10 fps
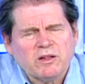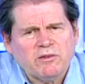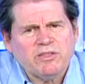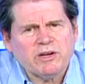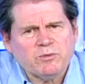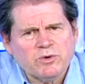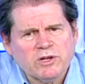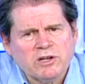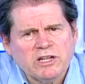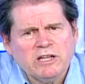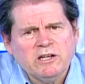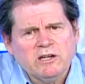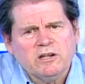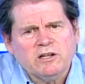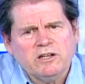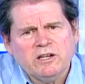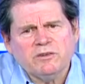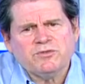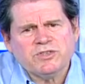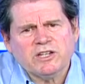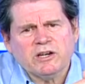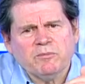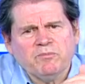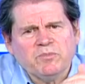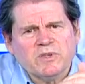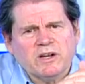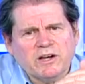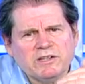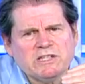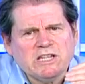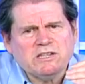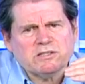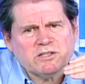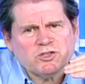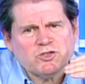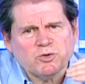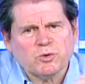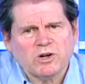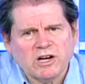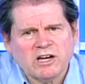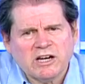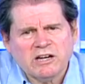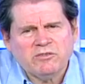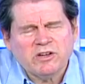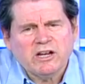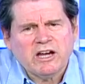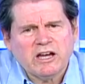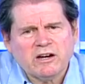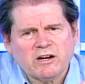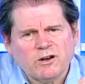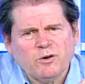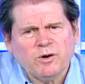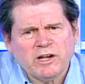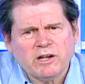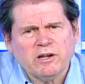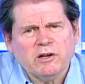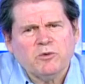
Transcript: that really gives them a decent short life and a quick,